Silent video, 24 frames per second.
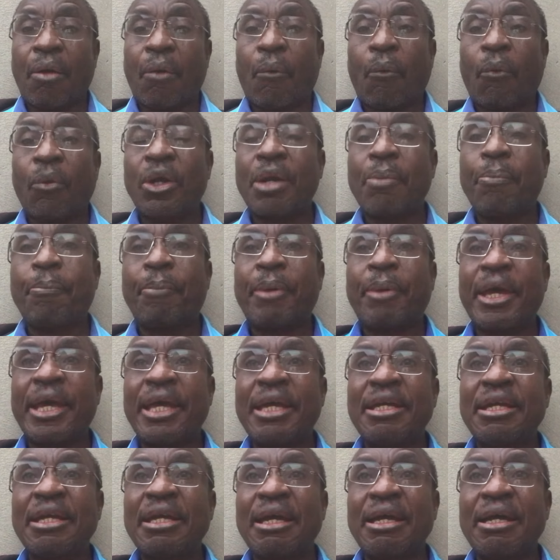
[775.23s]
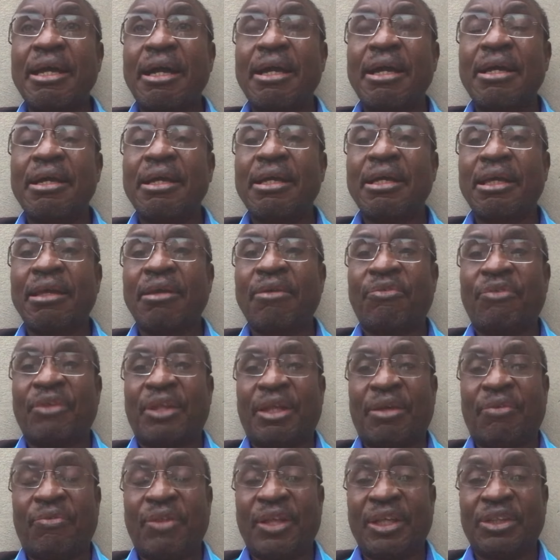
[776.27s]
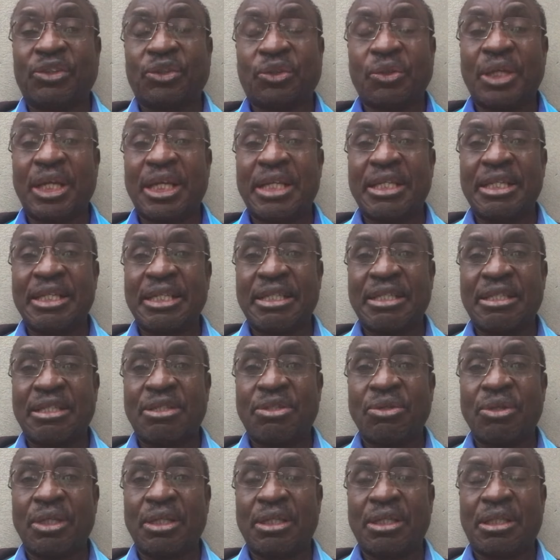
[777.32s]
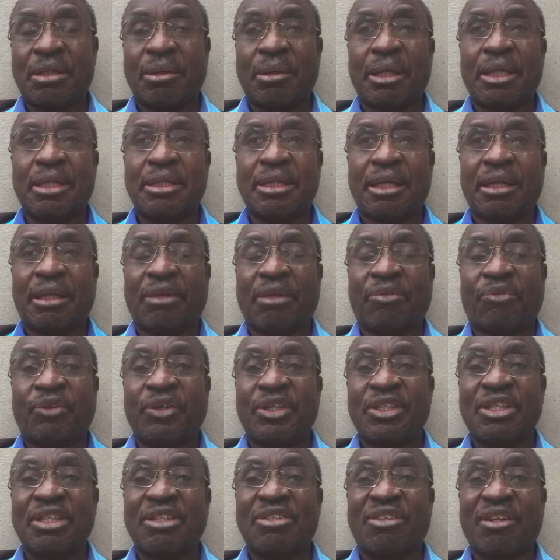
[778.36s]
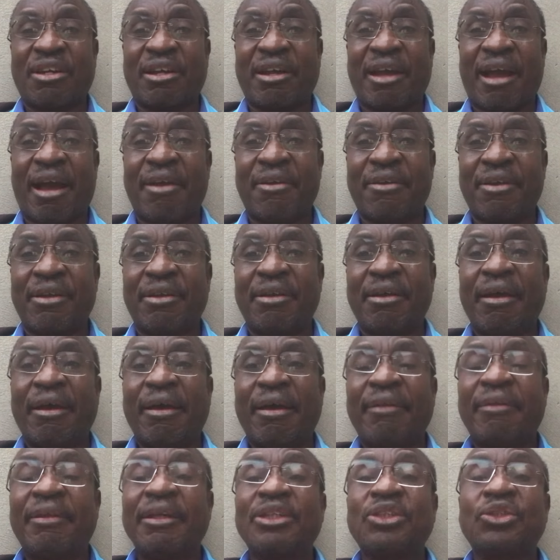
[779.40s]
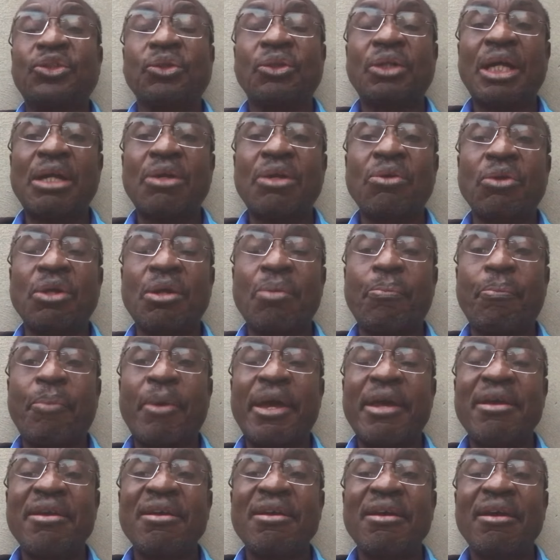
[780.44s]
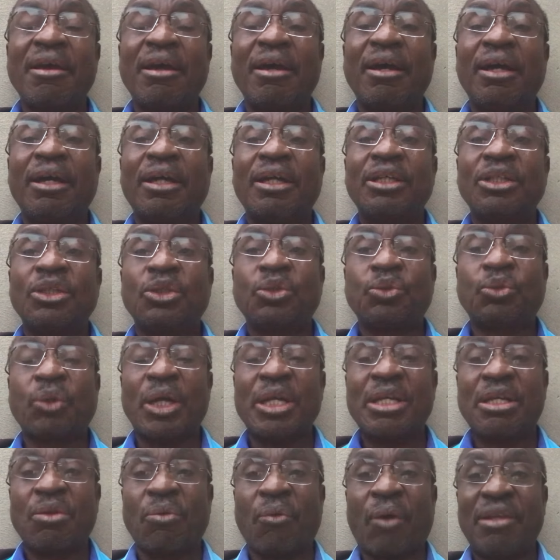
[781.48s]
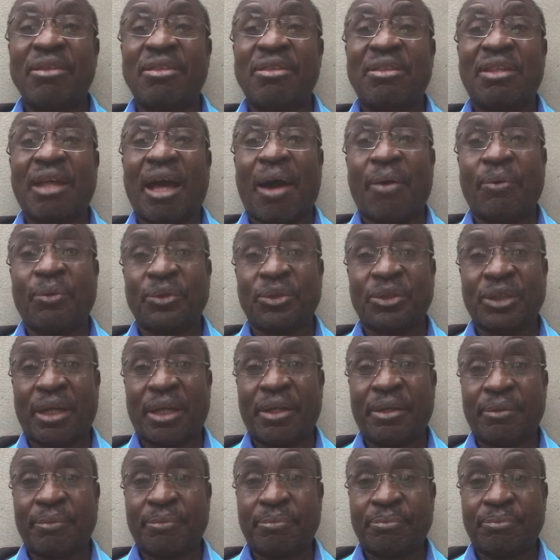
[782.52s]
would pay, if, if the student is, is, is the fees is 300, the student would pay 21,000,